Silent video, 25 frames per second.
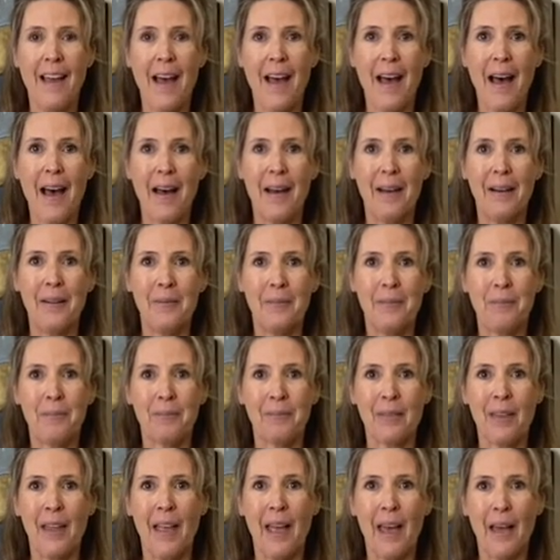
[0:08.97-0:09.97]

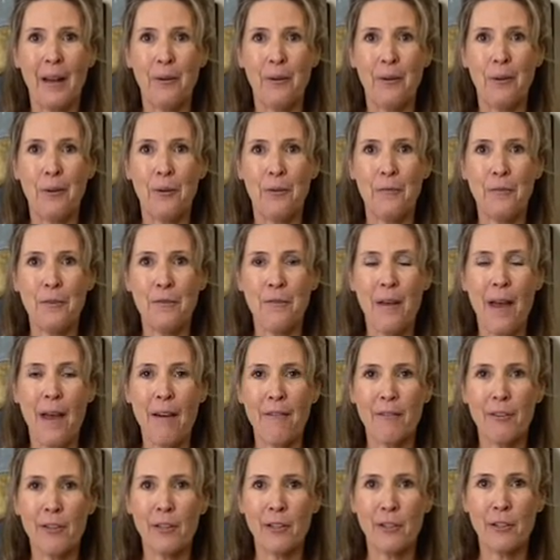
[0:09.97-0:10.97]
I don't know if you've
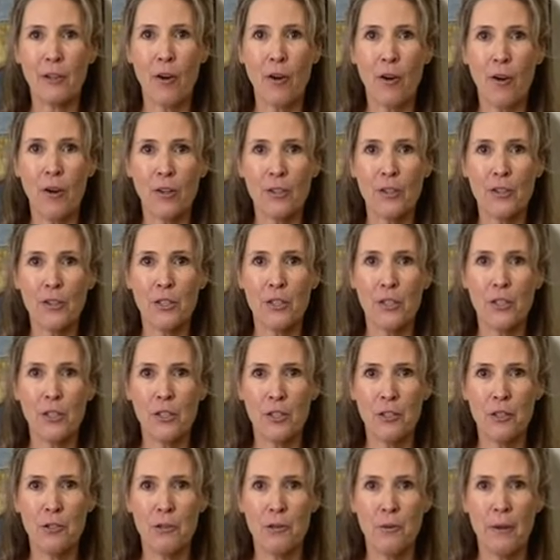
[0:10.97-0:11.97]
ever gone
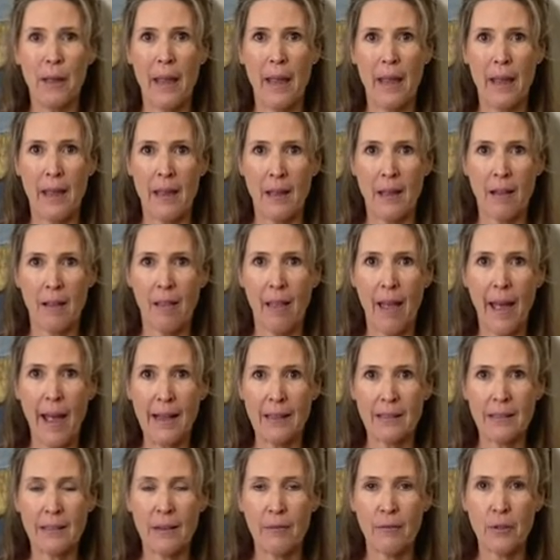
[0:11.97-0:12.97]
to a
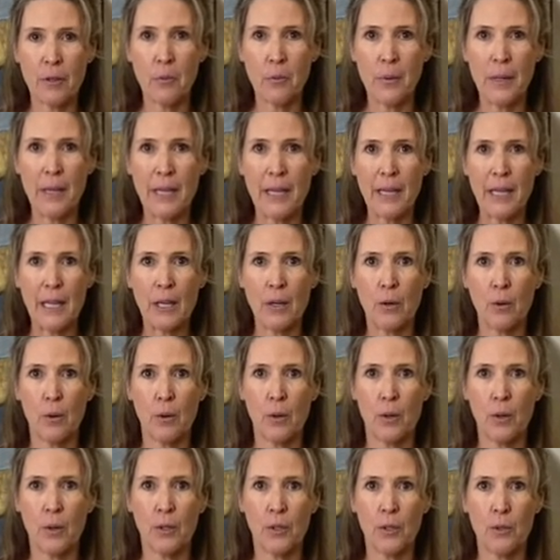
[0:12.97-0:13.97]
class every week
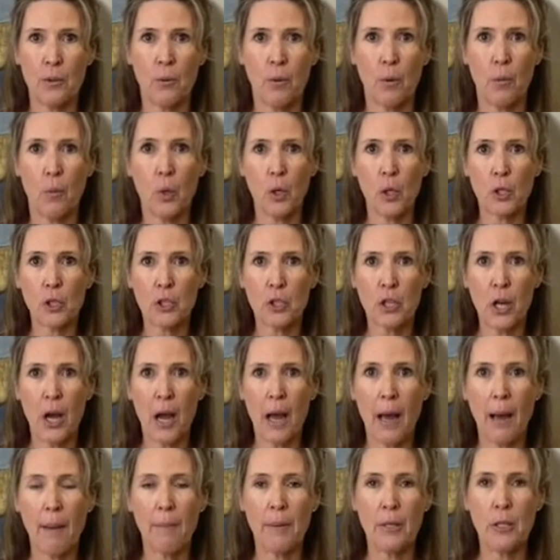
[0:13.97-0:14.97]
or to a
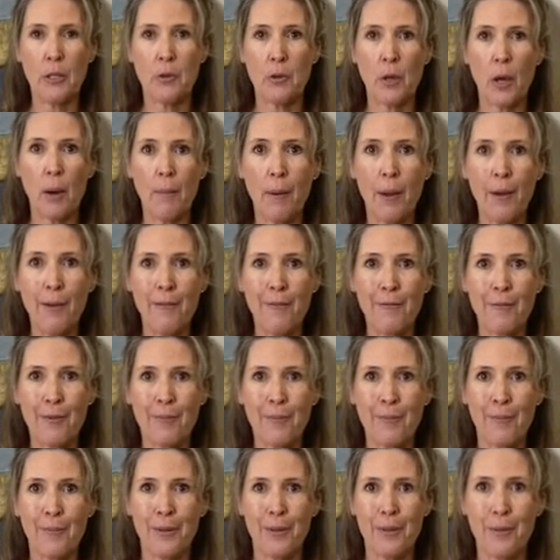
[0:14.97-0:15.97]
workshop and you come
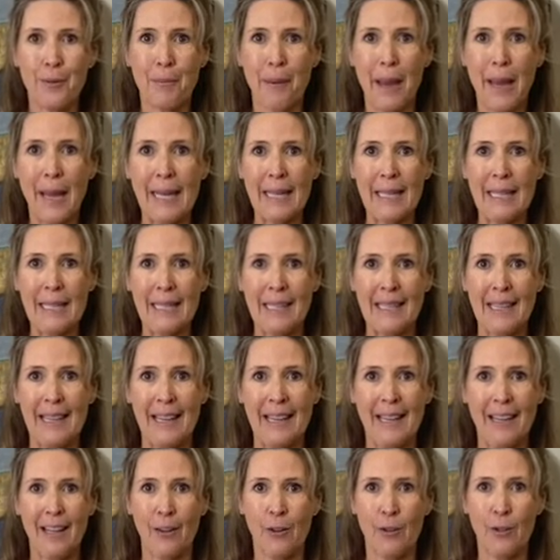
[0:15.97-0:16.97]
home with your painting
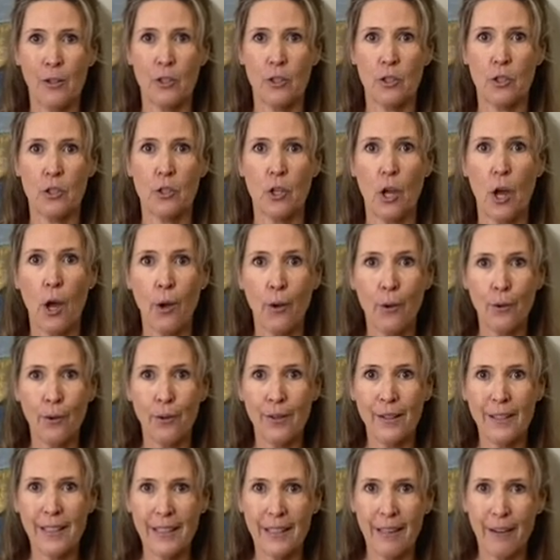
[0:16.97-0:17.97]
and it looks
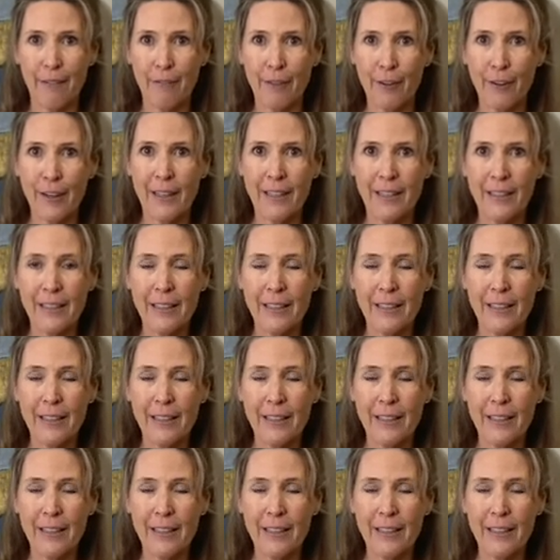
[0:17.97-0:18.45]
totally different.